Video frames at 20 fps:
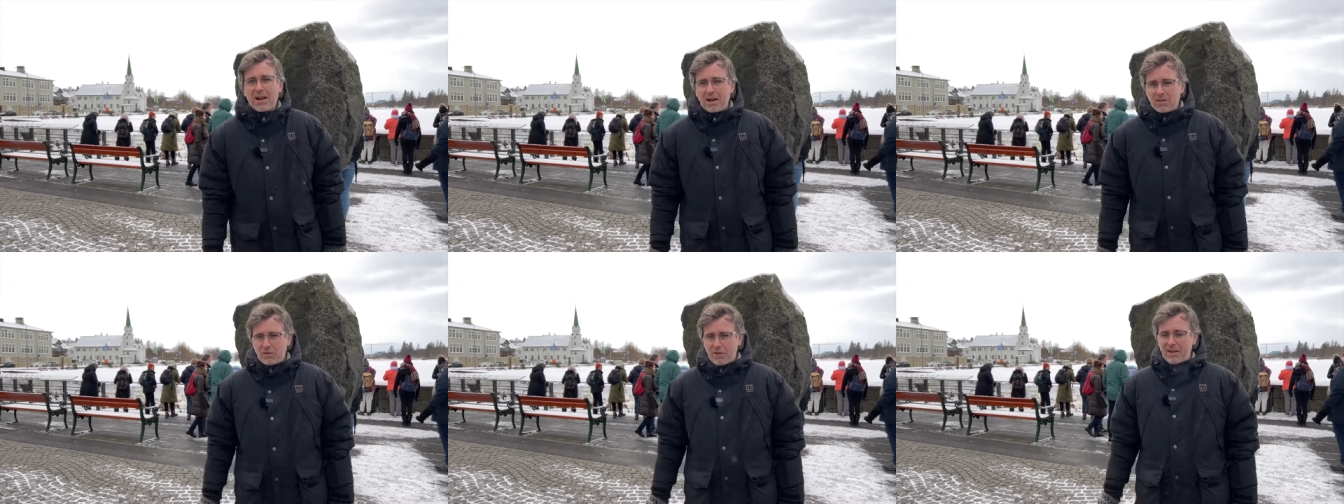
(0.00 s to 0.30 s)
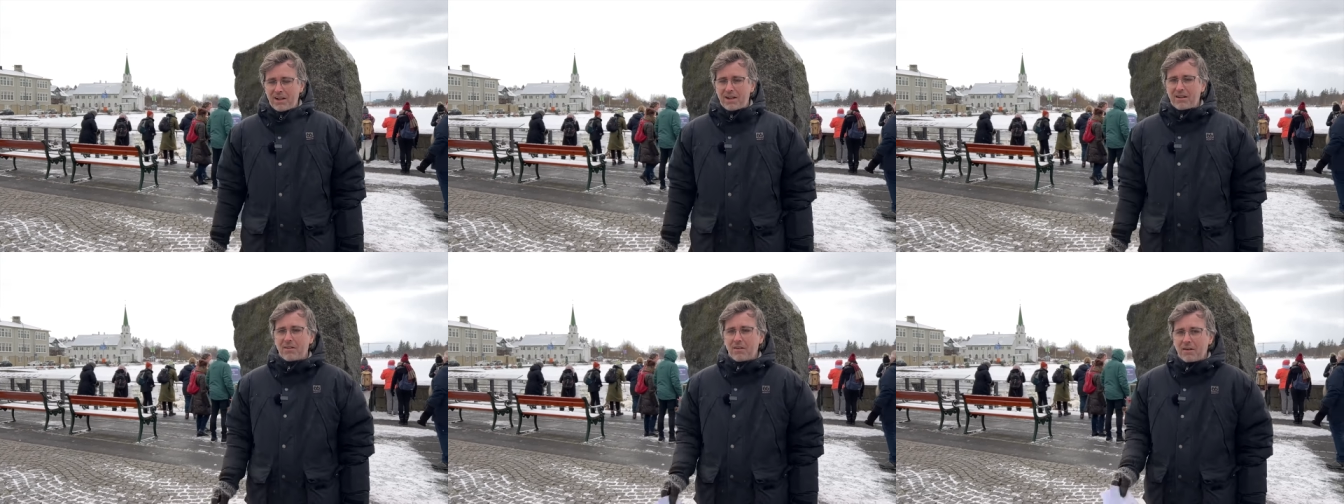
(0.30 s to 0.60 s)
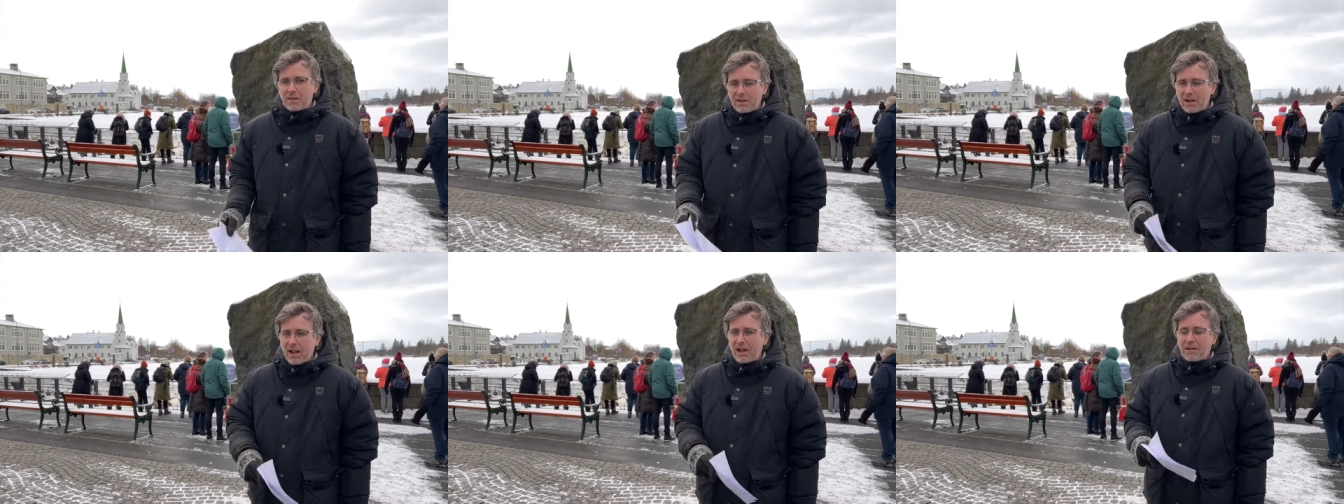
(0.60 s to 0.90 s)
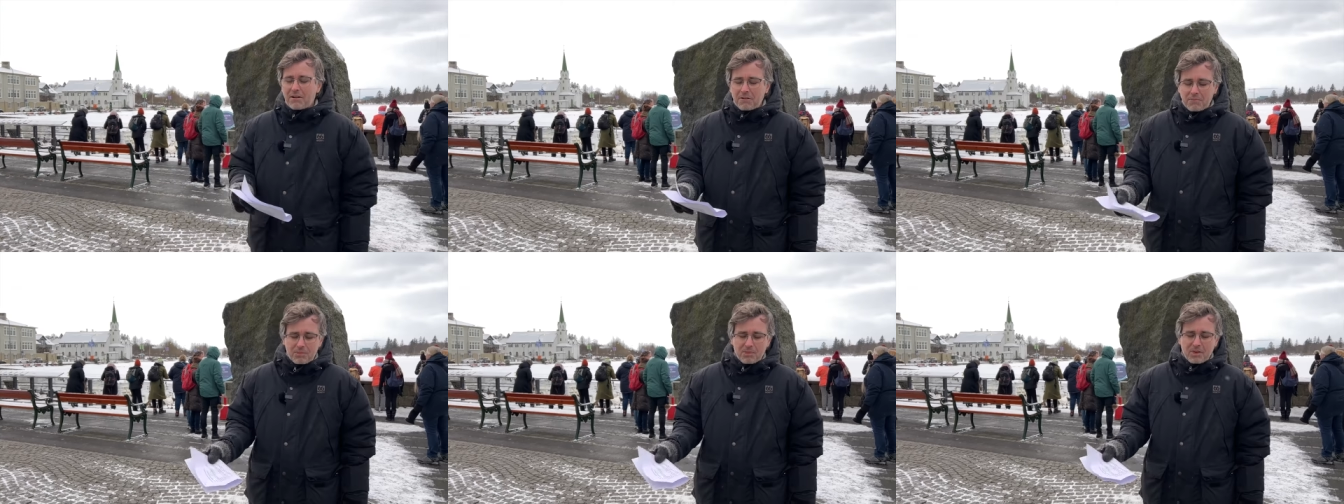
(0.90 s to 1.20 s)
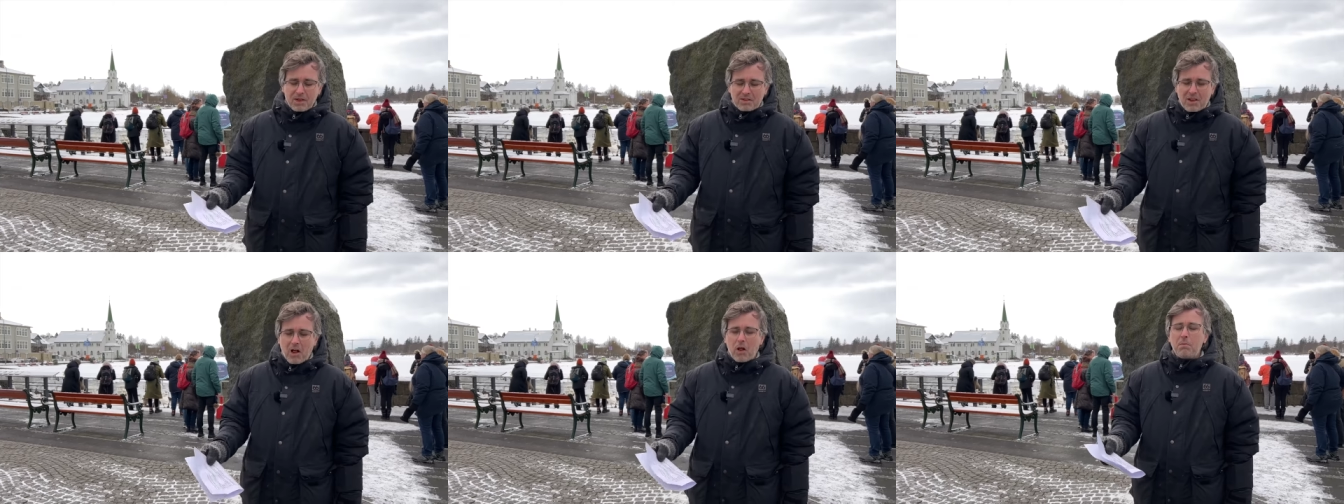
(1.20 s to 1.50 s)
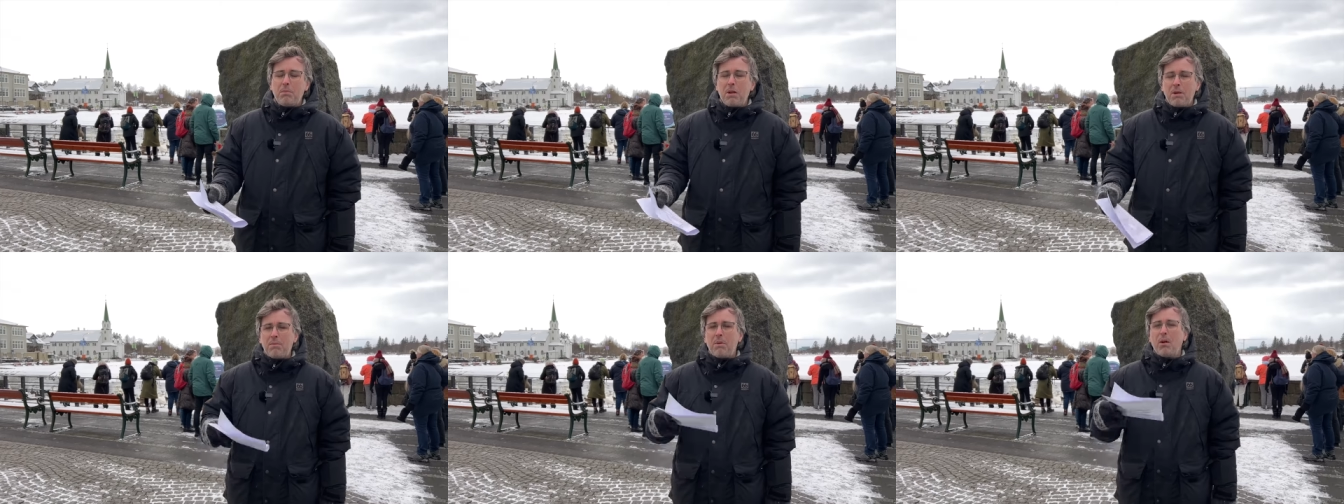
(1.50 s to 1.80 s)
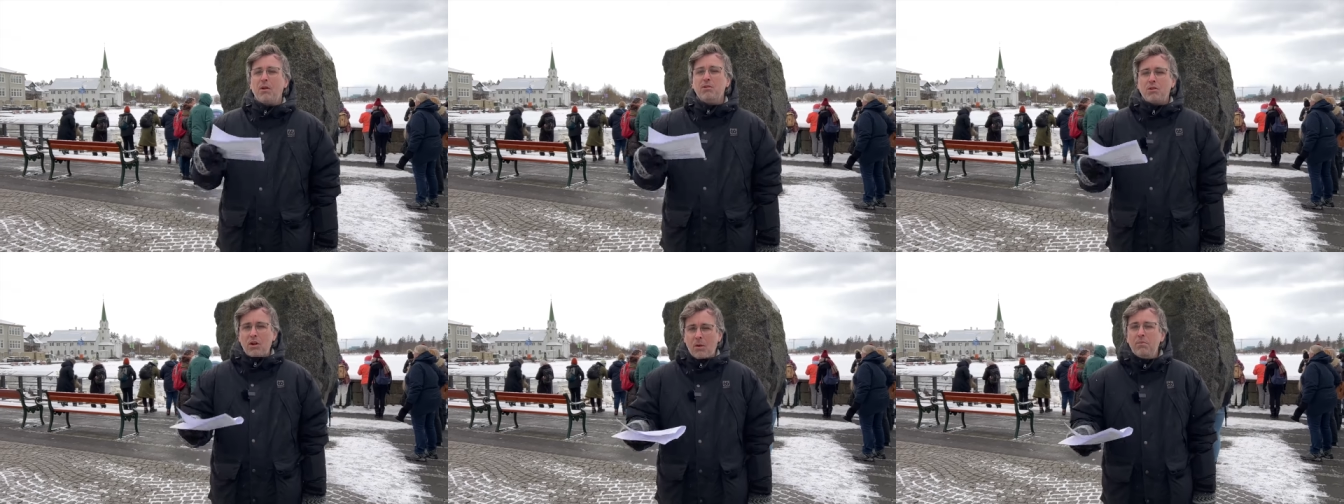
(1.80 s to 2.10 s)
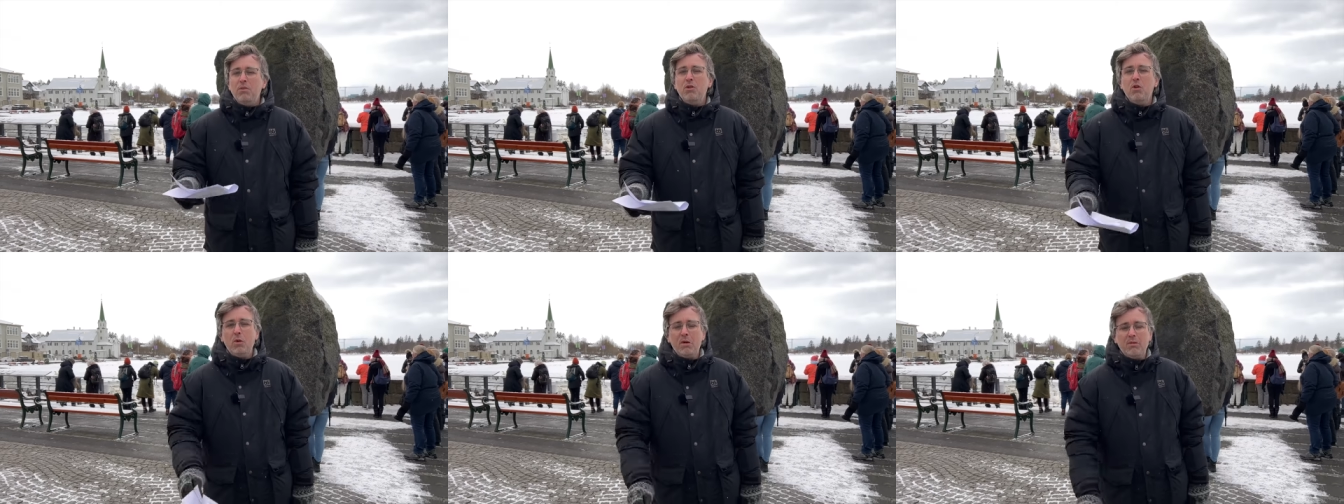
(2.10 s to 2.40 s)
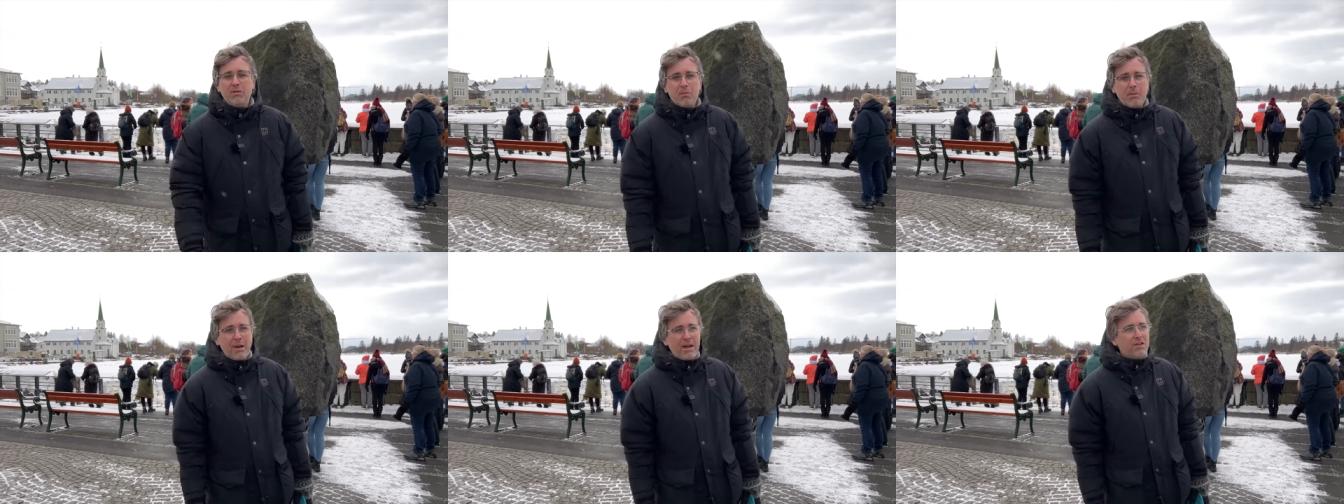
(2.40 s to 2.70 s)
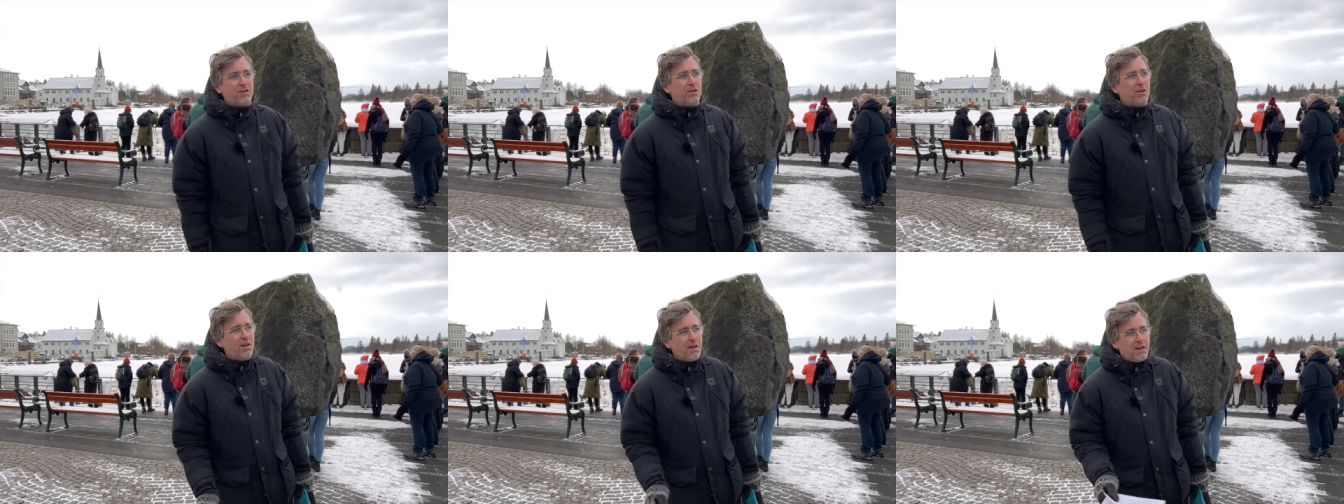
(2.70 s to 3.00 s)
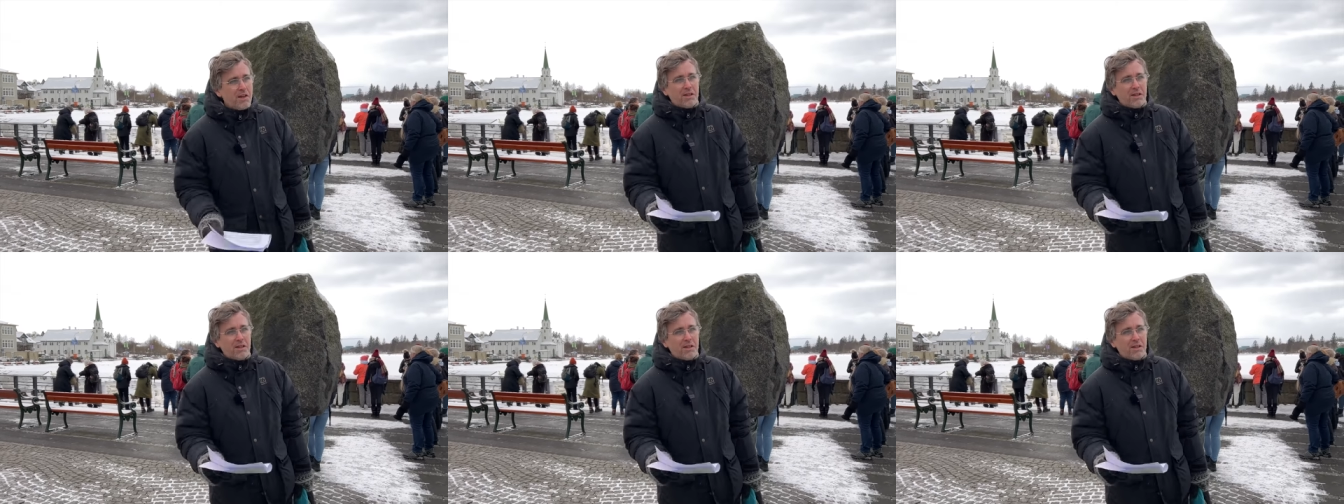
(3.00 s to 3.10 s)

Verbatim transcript: actually like tell people some new information,